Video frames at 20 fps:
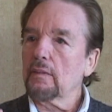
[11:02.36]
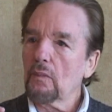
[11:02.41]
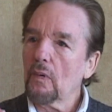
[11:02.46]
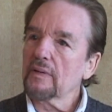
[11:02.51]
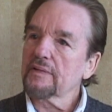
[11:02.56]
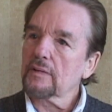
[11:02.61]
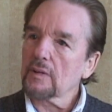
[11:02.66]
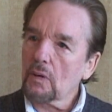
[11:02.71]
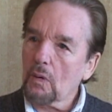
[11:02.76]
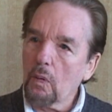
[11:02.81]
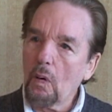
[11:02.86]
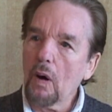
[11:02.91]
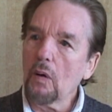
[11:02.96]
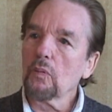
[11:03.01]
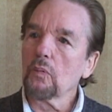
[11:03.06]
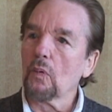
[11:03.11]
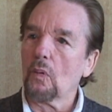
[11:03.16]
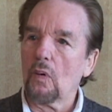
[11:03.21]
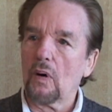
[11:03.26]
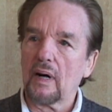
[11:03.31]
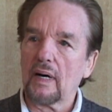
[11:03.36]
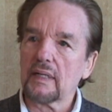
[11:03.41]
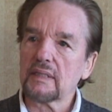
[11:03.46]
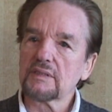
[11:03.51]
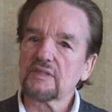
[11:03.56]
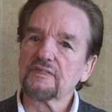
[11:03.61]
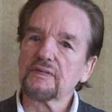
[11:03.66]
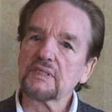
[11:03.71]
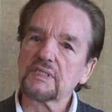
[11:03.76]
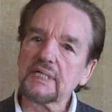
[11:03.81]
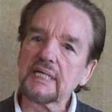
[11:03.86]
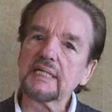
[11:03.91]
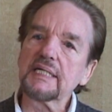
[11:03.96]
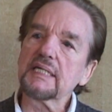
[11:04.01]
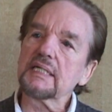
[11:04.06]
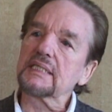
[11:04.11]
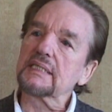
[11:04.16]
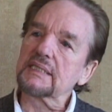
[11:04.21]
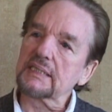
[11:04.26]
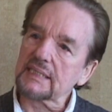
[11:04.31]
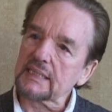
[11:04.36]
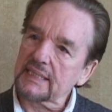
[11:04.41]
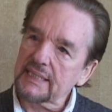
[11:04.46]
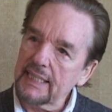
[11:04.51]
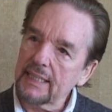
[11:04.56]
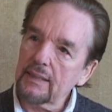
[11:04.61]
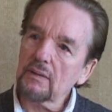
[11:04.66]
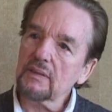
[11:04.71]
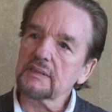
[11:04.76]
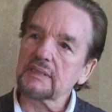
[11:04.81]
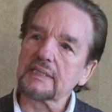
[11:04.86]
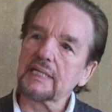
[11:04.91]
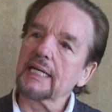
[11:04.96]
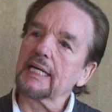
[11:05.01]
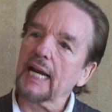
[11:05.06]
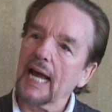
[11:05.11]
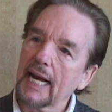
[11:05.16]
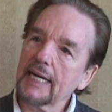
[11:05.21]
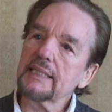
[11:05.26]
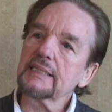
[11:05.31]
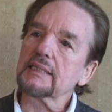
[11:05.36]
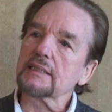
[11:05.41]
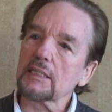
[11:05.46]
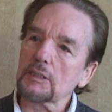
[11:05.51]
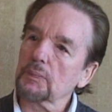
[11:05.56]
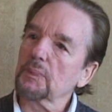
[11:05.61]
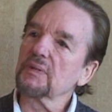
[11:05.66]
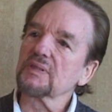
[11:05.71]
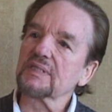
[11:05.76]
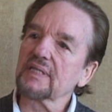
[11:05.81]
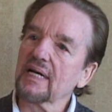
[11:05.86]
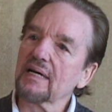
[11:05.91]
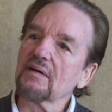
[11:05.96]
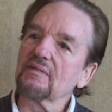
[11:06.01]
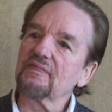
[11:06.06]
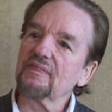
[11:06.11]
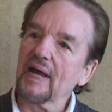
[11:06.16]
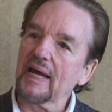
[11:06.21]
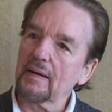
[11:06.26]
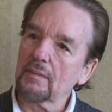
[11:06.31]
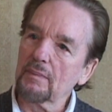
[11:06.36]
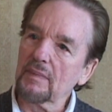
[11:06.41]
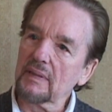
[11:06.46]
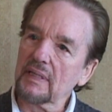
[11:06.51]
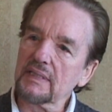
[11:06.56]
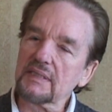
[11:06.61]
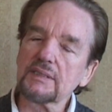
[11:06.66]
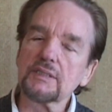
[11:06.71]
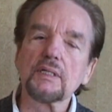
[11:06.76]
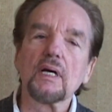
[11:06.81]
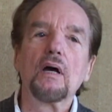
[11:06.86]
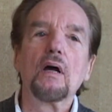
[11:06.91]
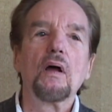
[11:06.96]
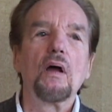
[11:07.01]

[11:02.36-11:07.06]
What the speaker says: what the quote was, Virginia Satir said 96% of families